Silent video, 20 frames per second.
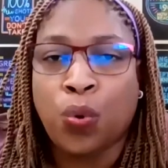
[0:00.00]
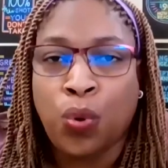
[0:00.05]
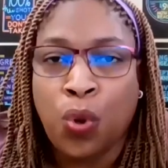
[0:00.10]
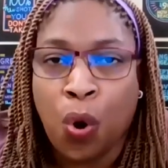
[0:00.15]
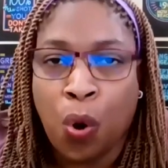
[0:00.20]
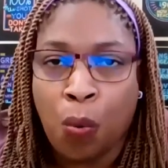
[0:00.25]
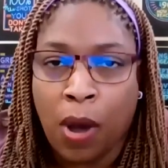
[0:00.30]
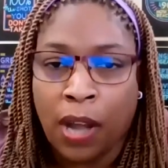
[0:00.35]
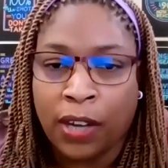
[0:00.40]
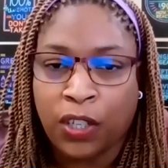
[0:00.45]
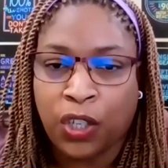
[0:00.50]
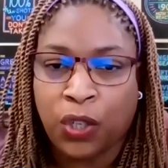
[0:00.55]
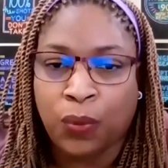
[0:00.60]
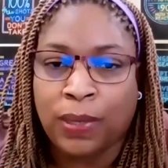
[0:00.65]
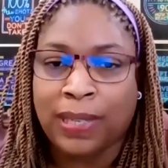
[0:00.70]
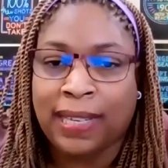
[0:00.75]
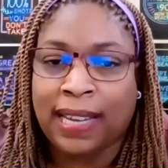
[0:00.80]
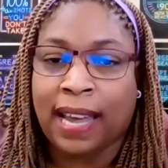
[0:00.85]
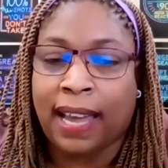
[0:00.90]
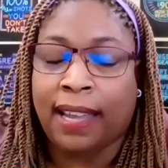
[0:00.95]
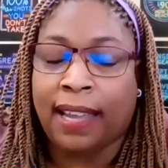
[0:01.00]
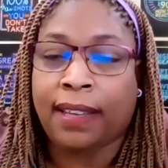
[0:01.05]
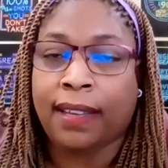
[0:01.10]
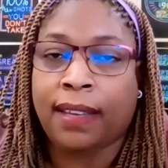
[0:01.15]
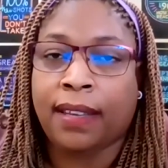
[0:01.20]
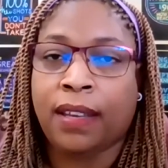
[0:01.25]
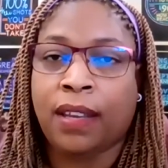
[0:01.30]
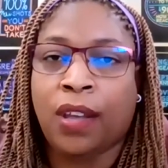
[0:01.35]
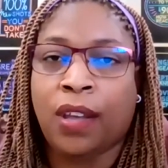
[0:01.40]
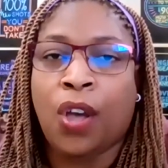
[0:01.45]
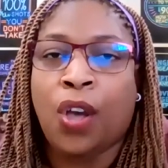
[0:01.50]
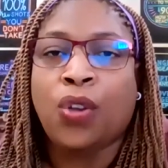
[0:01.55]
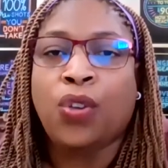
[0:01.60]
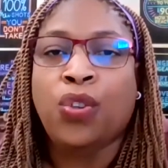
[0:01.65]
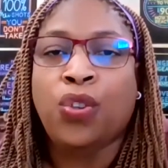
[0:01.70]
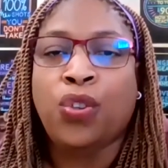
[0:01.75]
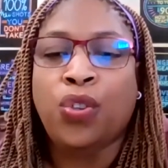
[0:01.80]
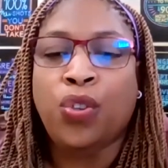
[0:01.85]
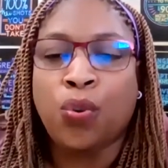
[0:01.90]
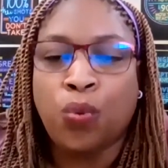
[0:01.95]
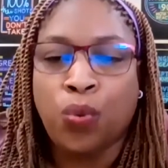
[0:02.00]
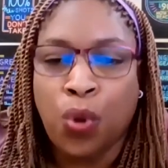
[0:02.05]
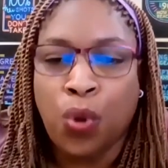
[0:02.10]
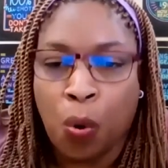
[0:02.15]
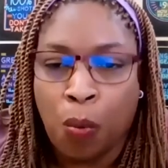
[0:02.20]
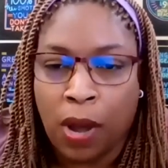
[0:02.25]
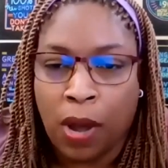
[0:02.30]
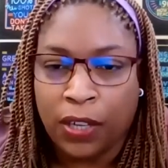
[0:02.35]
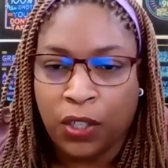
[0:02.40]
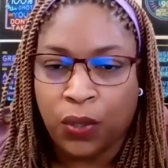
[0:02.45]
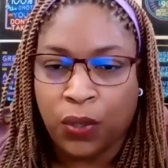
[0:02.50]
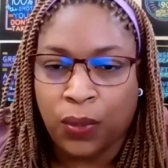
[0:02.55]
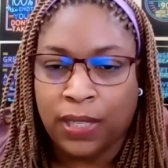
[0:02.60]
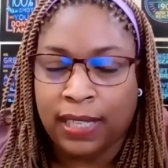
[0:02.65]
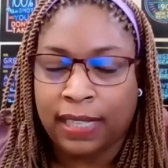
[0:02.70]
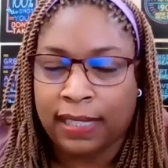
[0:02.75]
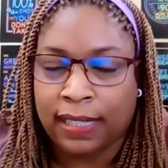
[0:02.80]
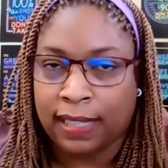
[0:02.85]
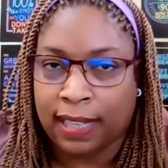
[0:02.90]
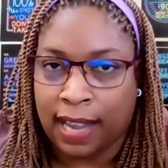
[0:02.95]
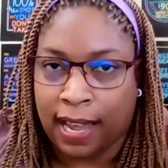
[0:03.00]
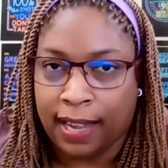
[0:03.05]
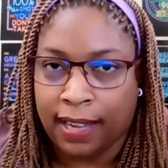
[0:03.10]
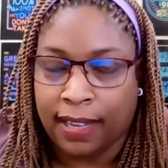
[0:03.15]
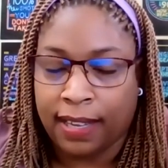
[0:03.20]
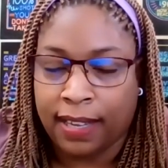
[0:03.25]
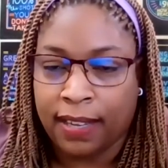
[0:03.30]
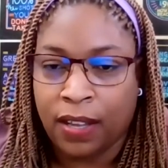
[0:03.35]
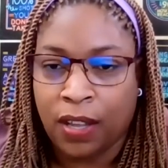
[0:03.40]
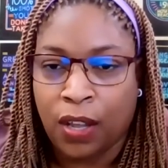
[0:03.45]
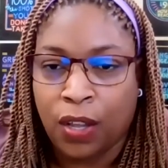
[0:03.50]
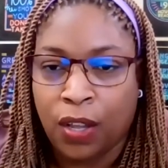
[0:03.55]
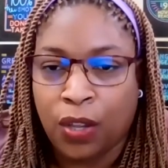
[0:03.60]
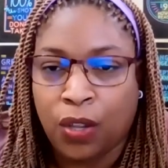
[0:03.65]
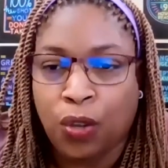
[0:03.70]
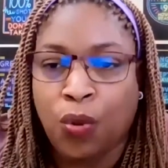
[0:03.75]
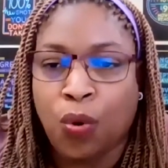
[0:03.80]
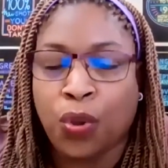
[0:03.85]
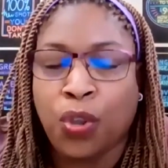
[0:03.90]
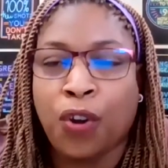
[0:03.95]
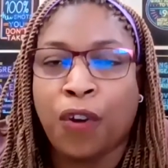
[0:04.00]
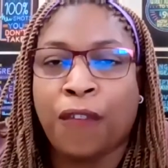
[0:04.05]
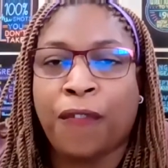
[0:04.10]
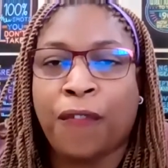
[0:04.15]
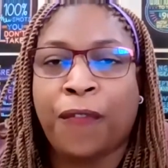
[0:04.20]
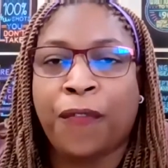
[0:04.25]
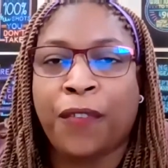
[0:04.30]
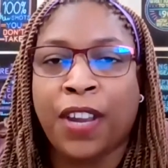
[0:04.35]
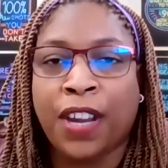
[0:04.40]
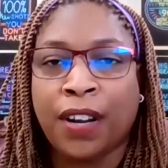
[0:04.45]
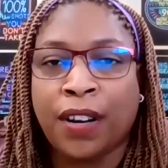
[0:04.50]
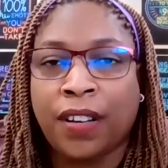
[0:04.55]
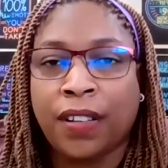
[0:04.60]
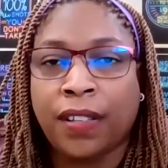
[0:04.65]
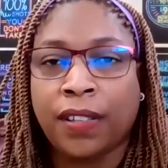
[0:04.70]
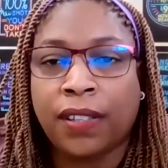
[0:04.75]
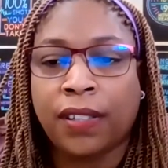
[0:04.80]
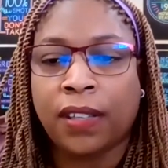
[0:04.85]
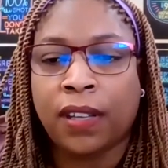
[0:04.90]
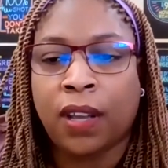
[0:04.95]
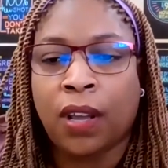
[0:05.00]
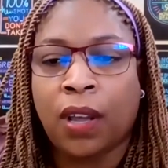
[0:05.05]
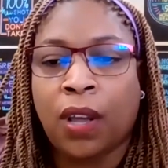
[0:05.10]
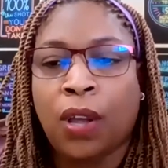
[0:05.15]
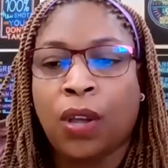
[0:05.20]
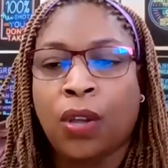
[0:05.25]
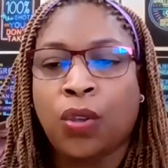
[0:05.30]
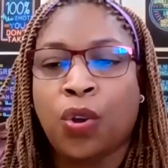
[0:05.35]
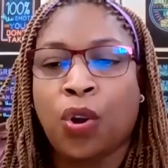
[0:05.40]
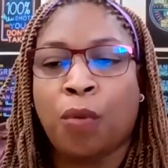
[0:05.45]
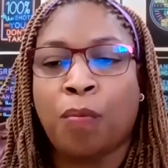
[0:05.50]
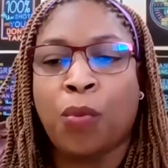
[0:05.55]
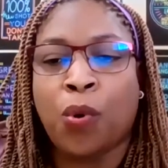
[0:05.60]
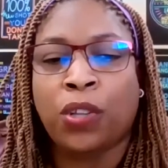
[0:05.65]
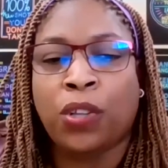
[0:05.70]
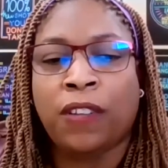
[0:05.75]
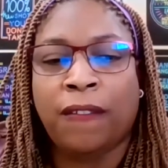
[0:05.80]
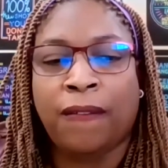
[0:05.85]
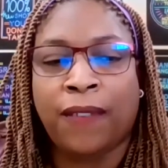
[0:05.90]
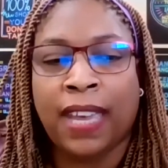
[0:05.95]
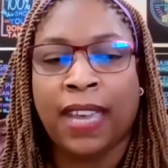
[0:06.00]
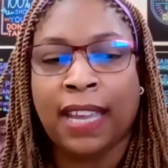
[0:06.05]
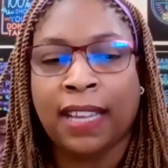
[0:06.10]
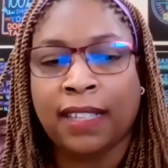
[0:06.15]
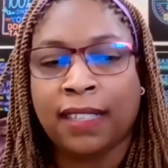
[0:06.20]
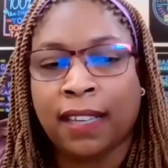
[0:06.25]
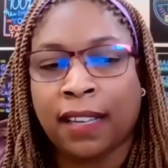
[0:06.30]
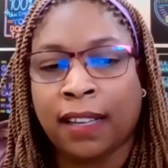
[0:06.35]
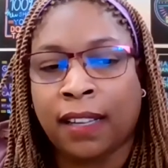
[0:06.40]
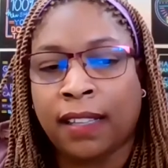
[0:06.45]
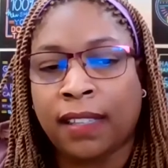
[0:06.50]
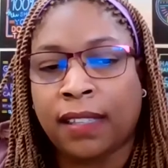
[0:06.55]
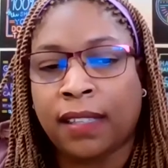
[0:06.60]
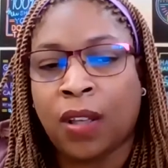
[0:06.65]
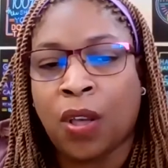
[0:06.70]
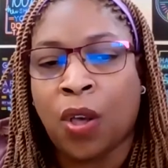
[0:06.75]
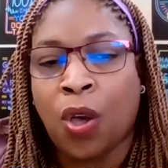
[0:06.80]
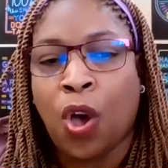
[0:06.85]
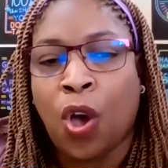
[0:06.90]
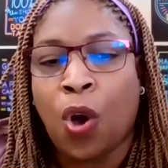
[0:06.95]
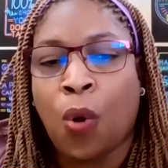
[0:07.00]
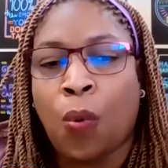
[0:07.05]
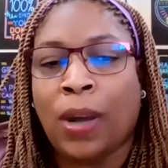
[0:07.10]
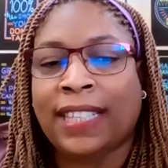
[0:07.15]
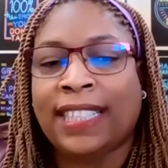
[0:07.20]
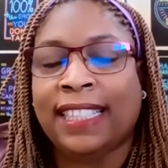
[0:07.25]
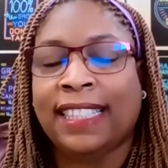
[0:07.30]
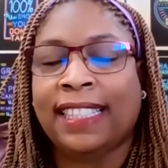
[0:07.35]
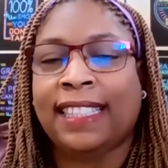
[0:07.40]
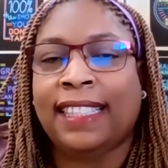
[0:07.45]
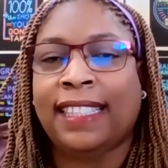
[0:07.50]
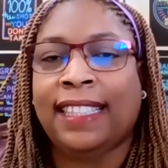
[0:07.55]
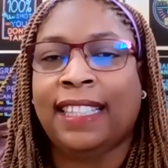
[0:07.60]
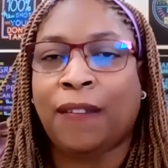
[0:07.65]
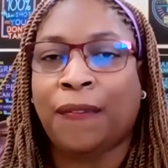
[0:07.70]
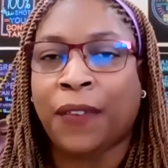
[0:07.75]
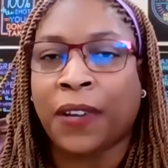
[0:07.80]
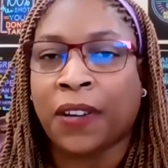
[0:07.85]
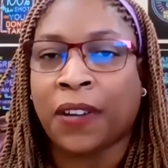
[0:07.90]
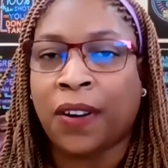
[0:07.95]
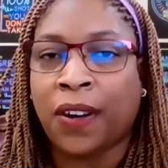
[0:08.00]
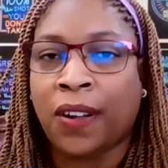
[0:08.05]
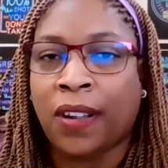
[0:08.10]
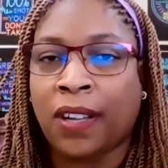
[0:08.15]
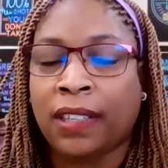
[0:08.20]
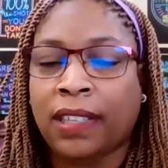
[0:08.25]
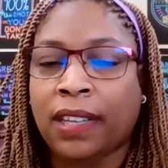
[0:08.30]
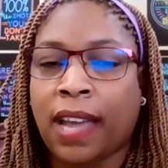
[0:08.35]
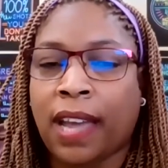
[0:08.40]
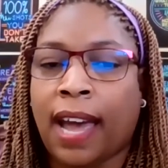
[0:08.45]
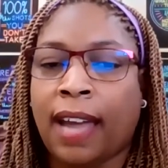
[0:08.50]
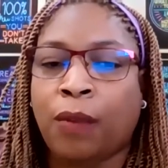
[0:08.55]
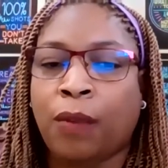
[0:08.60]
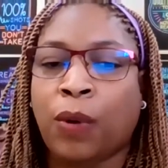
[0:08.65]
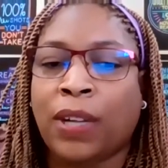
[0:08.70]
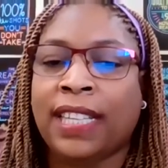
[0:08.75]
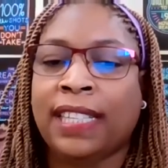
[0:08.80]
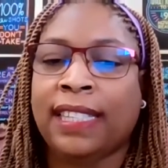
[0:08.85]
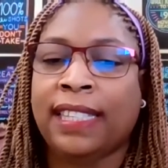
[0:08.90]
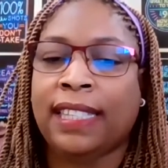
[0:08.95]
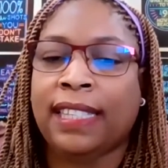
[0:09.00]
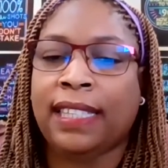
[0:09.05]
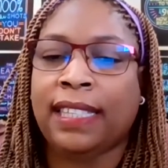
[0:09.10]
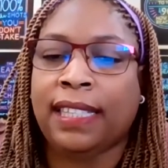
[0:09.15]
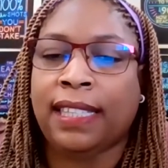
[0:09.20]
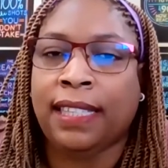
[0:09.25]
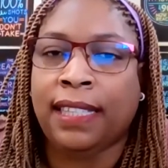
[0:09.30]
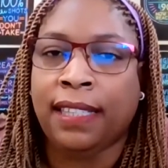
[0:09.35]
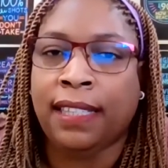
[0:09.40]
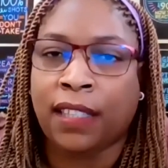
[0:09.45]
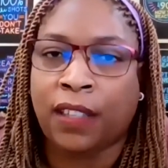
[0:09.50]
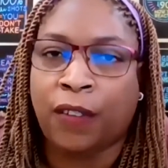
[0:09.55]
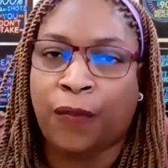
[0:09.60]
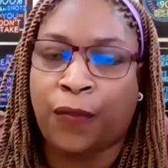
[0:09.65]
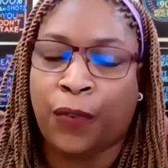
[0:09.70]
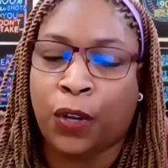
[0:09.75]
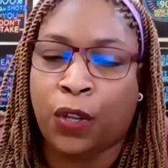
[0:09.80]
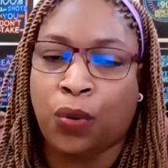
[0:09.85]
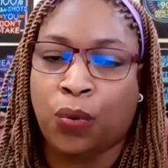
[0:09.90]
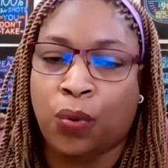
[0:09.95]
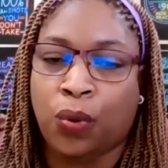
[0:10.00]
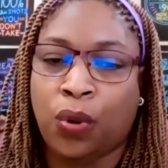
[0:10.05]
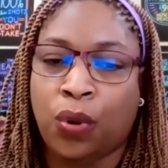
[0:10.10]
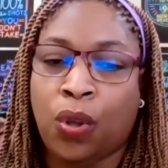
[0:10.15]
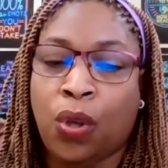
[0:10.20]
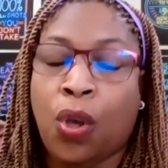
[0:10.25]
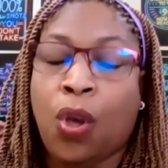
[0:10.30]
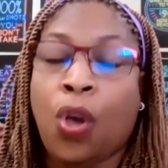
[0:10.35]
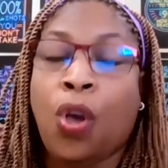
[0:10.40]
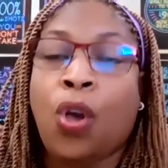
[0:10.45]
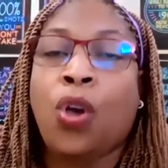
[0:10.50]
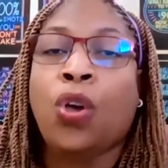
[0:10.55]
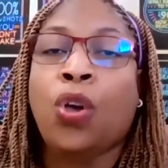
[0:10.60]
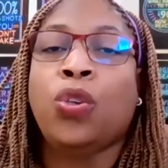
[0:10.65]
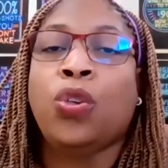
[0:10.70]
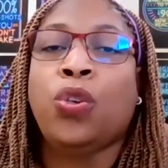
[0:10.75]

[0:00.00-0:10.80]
You know what you like. You know what you dislike. You know your fears, your motivators, what is difficult and what is easy for you.